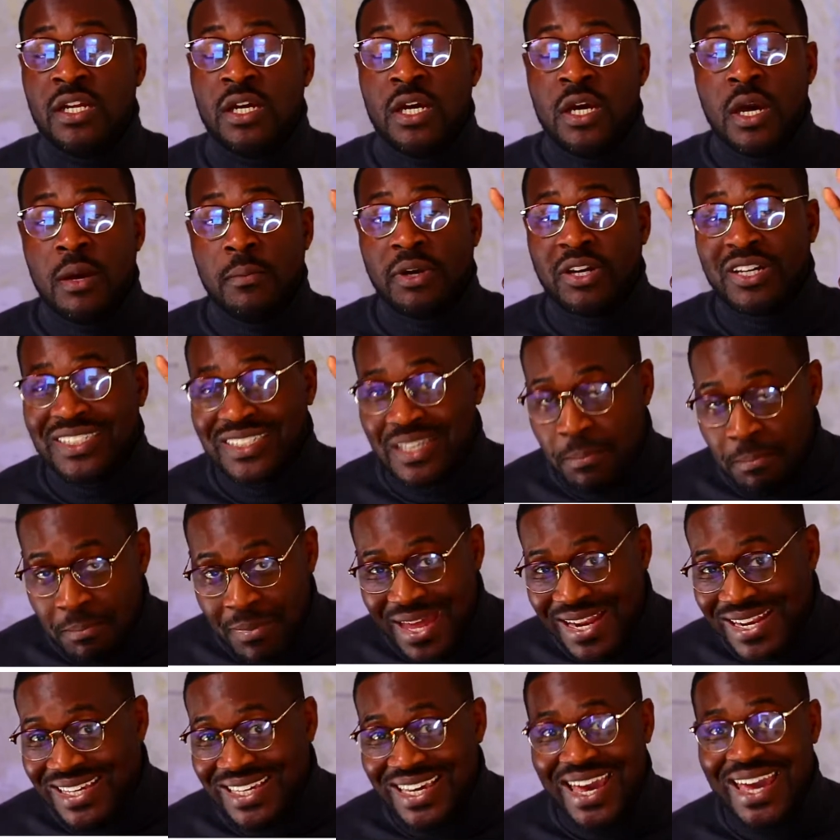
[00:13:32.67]
Because in many
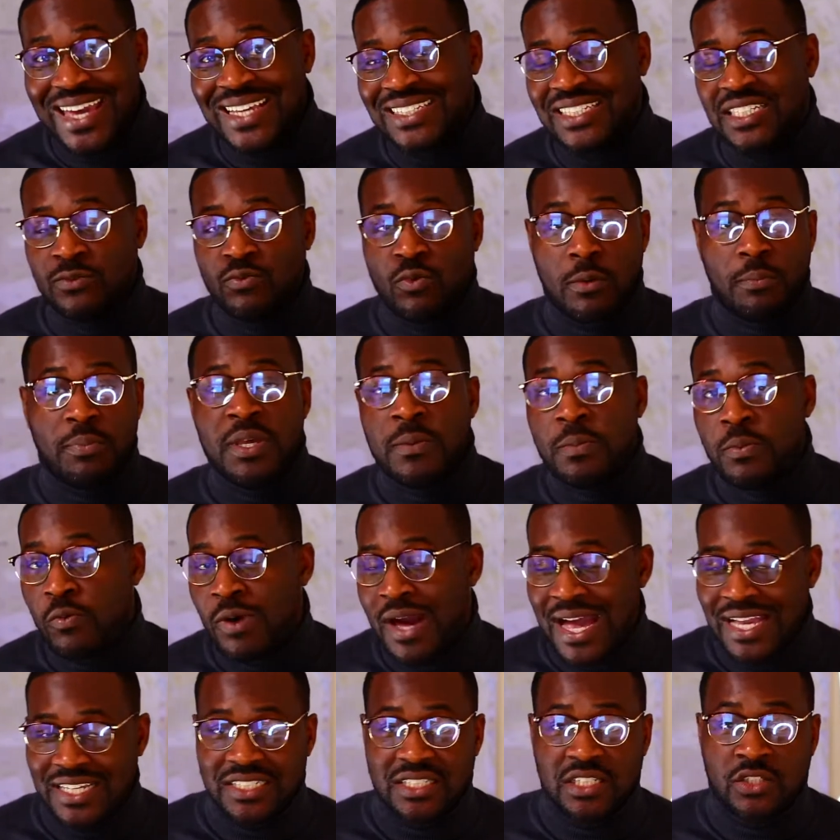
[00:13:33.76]
cases, what people were
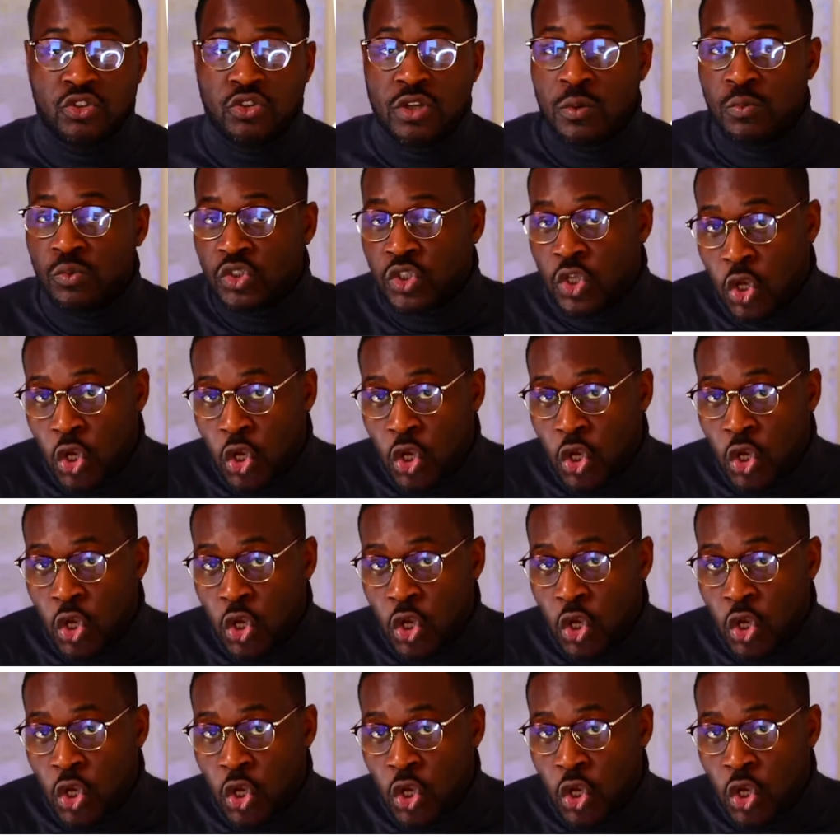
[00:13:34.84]
actually doing was